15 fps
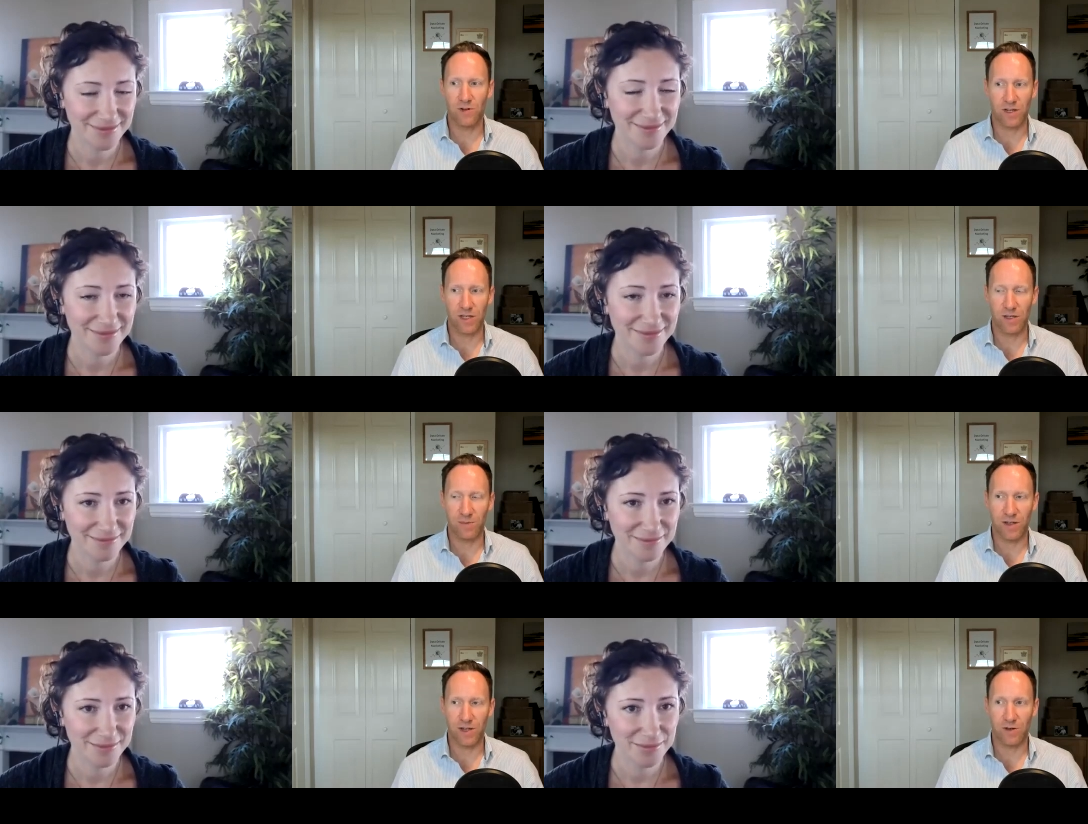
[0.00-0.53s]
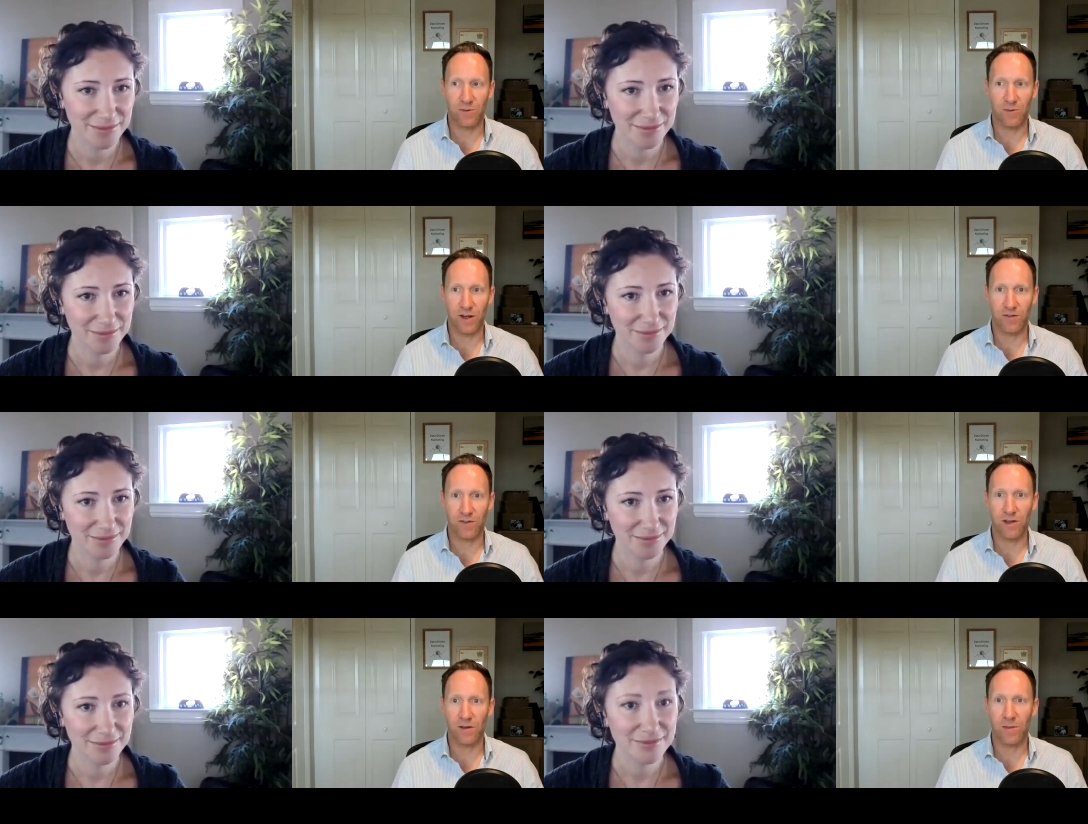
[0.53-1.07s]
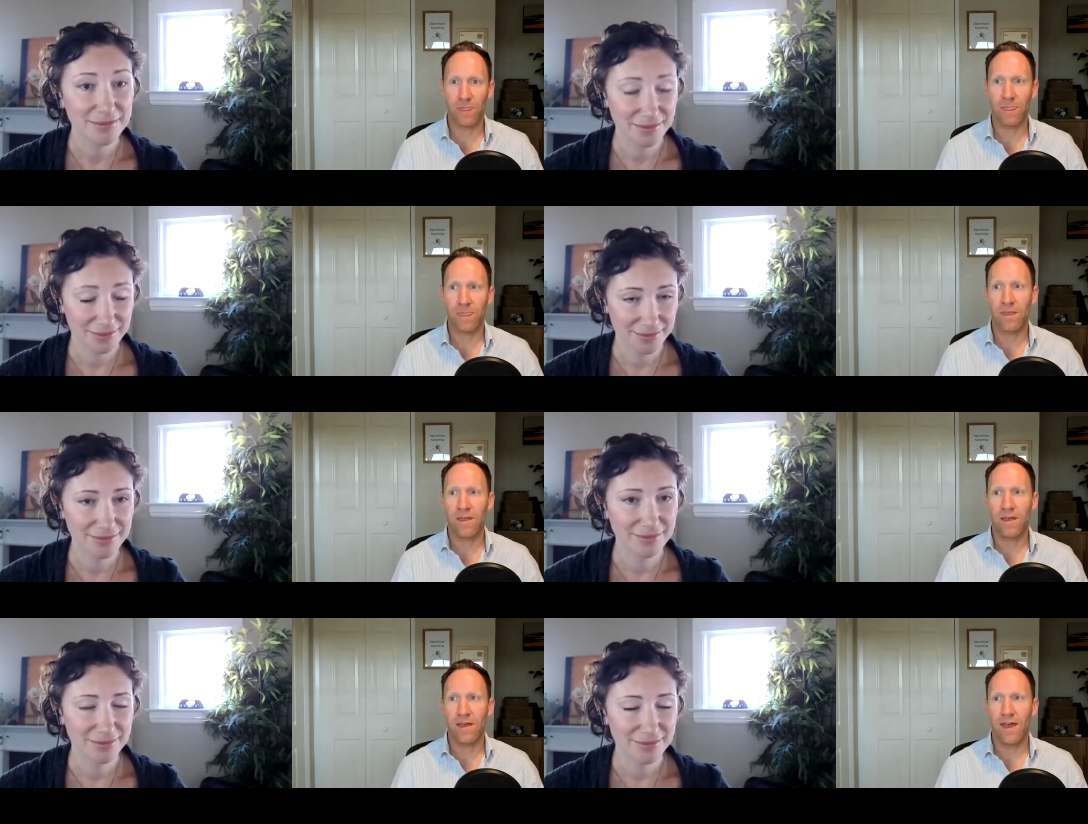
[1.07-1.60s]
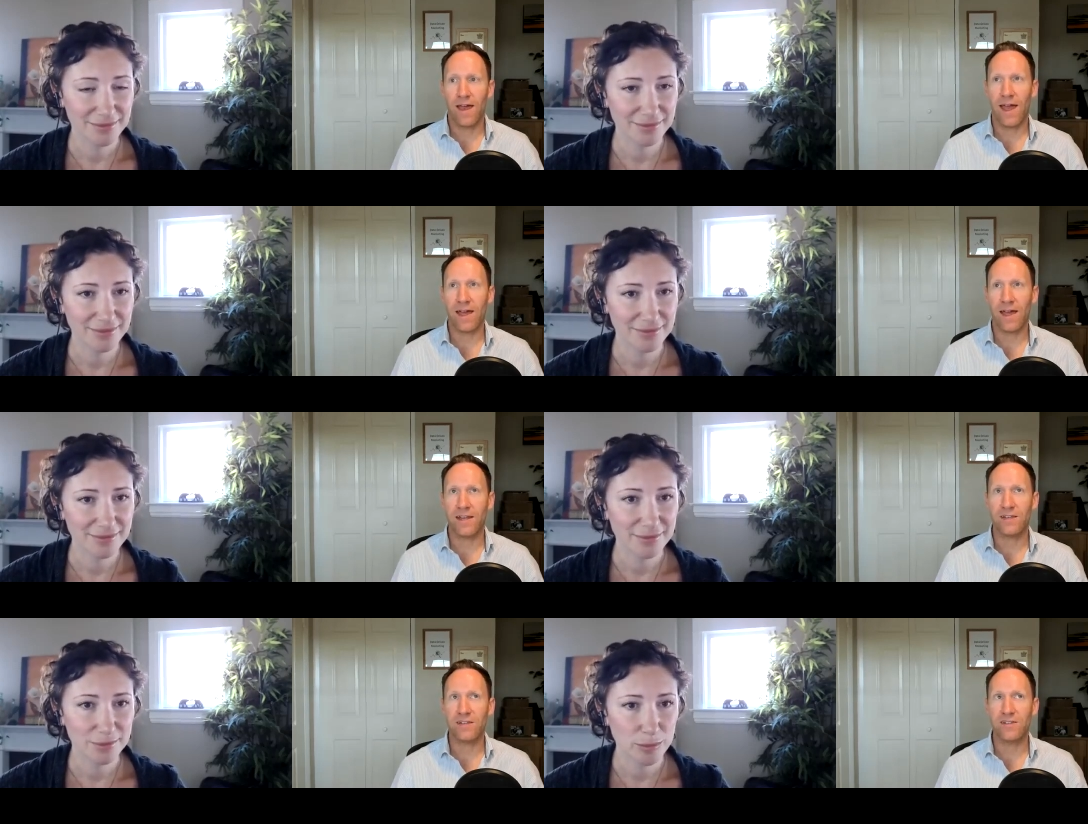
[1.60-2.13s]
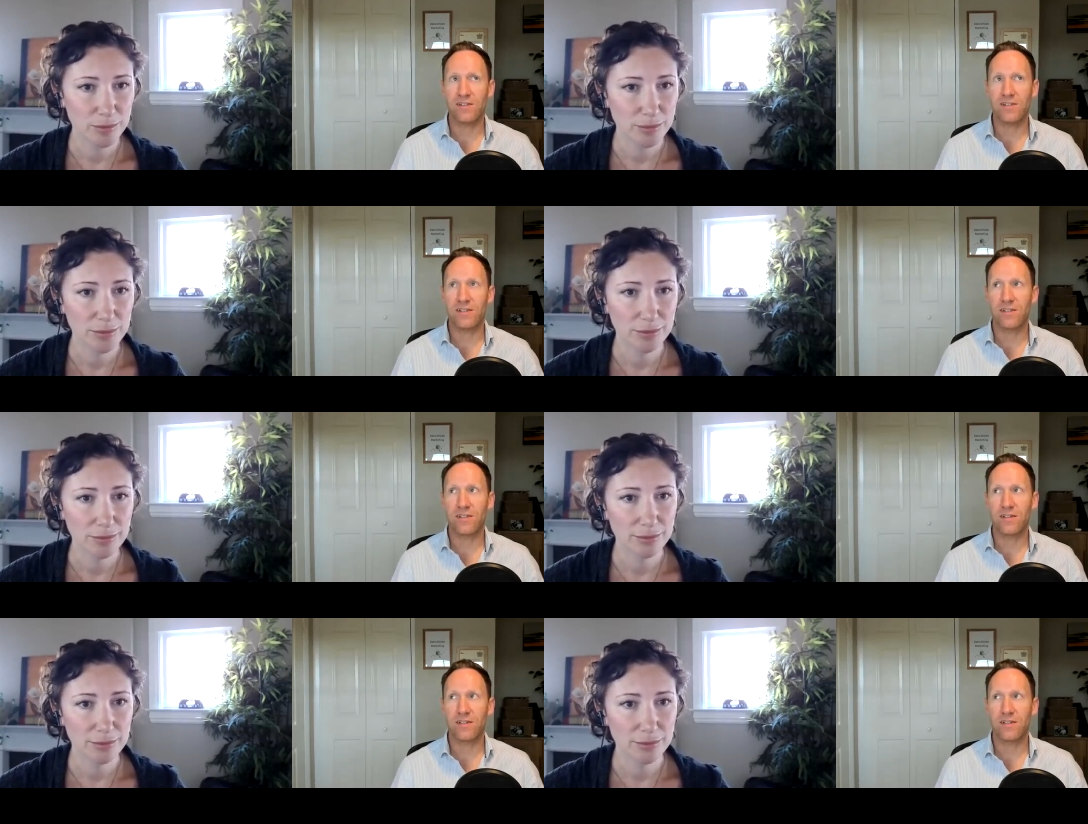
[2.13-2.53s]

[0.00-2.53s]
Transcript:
Speaker 1: bookkeeping or whatever. And